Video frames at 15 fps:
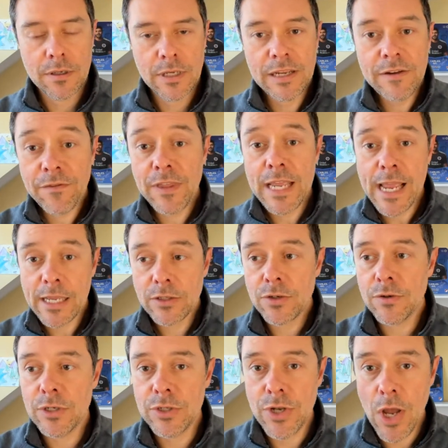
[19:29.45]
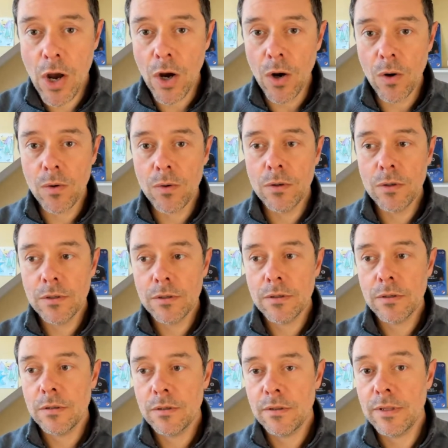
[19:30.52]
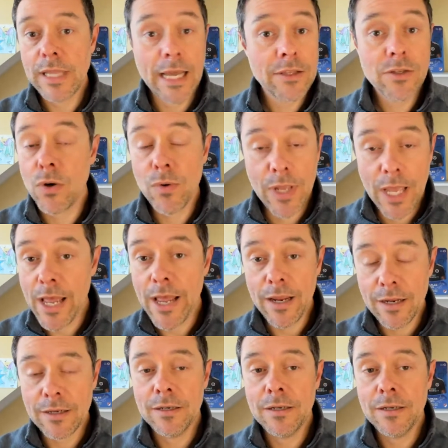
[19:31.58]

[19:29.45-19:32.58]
if the answer is no, that's okay.